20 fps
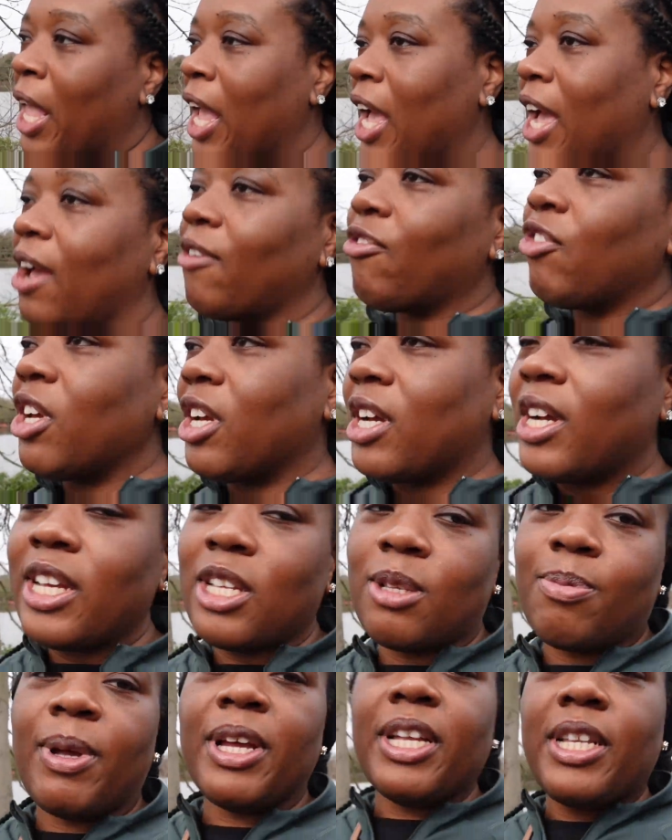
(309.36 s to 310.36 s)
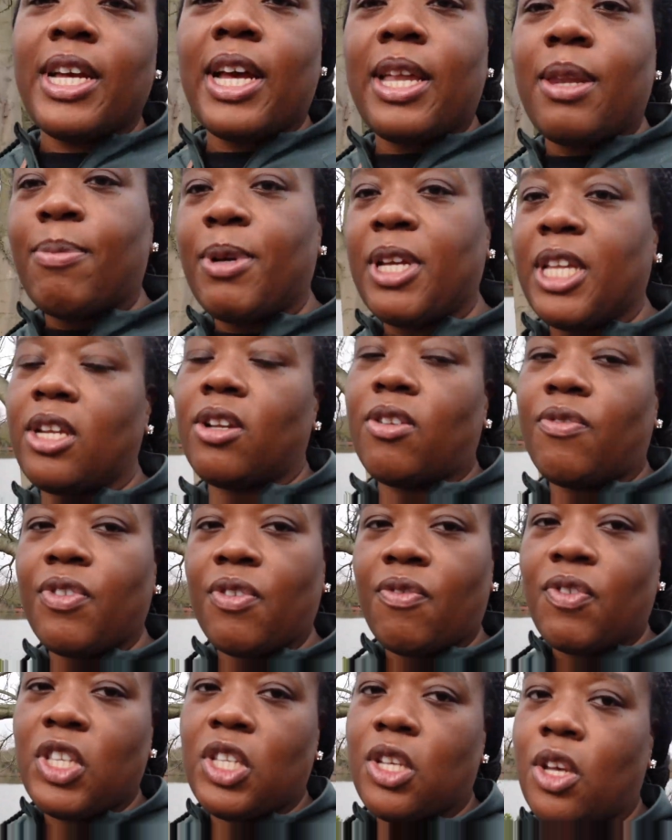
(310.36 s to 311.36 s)
I think I explained at the beginning of
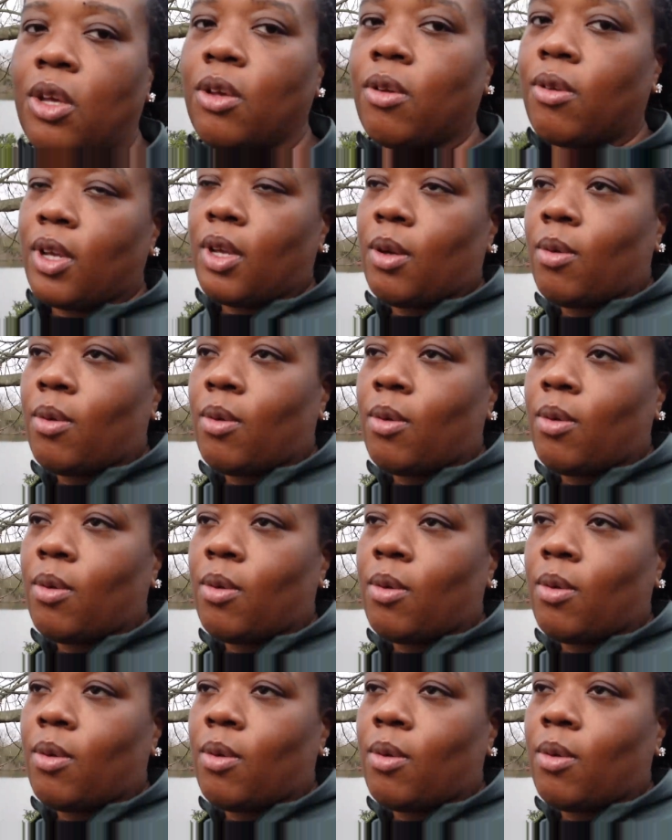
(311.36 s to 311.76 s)
the video,